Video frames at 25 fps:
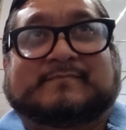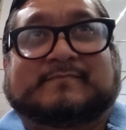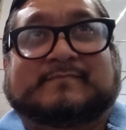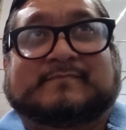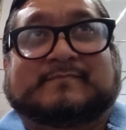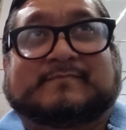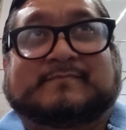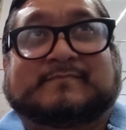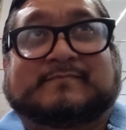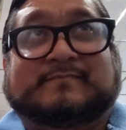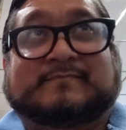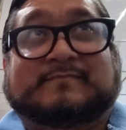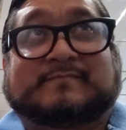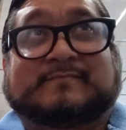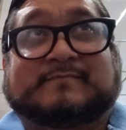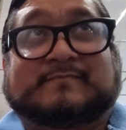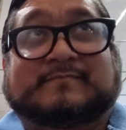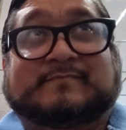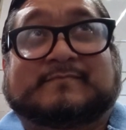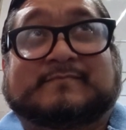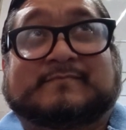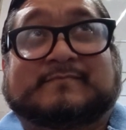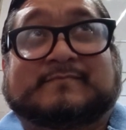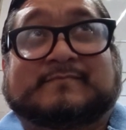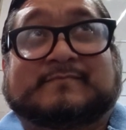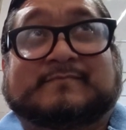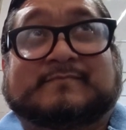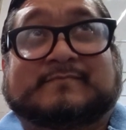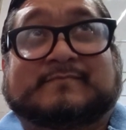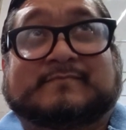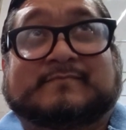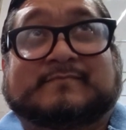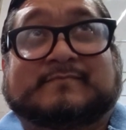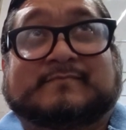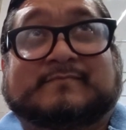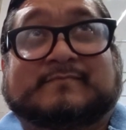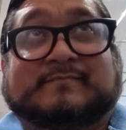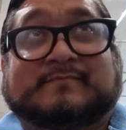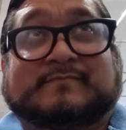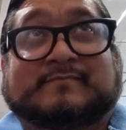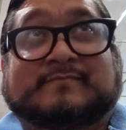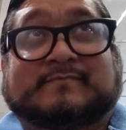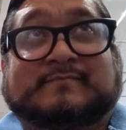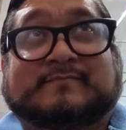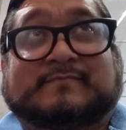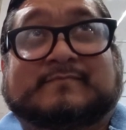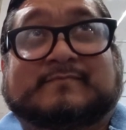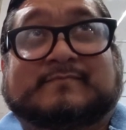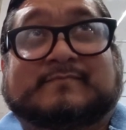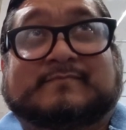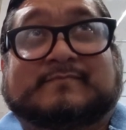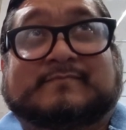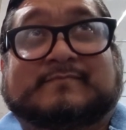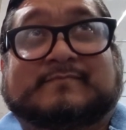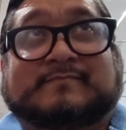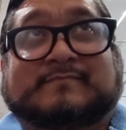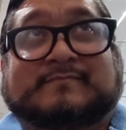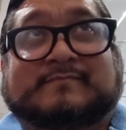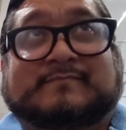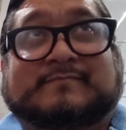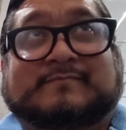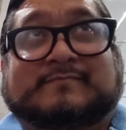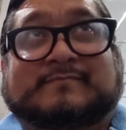(not speaking)